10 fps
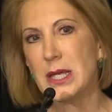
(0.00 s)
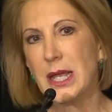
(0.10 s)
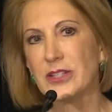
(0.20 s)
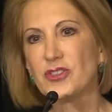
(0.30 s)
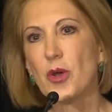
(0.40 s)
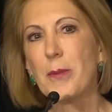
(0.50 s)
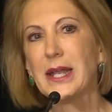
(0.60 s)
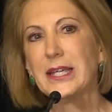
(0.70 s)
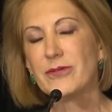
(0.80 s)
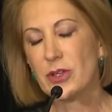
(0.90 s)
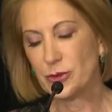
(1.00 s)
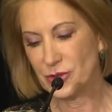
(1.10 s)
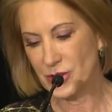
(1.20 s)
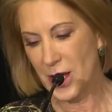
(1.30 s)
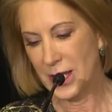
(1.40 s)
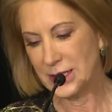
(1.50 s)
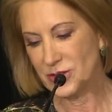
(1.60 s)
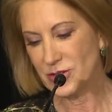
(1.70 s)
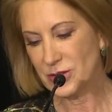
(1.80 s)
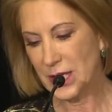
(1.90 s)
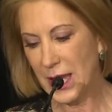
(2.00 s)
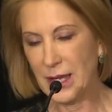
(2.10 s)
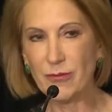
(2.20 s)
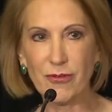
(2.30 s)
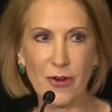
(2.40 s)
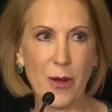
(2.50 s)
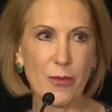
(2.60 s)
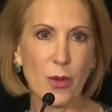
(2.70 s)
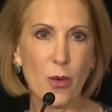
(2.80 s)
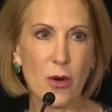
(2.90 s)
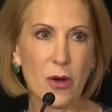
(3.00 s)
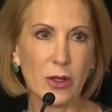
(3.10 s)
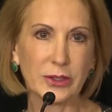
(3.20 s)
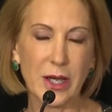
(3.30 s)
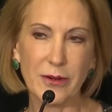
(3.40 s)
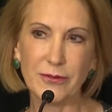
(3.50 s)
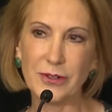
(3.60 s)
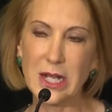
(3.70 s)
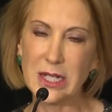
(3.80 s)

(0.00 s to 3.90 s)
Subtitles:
And so many of those signs came from the world of